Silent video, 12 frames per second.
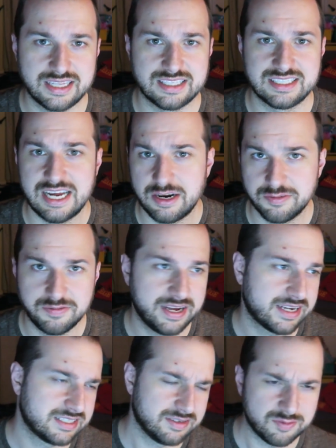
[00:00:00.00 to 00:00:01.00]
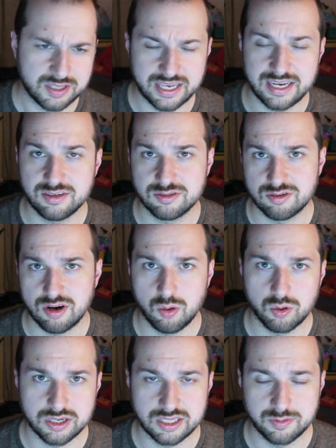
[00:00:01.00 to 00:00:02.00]
and the sound effects and everything else are
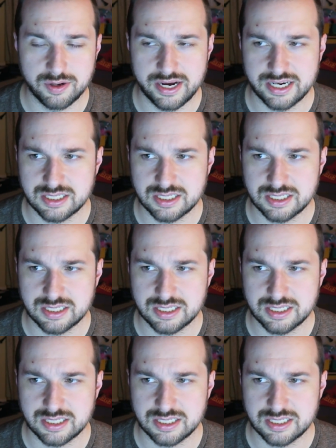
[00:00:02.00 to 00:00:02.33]
all working the way I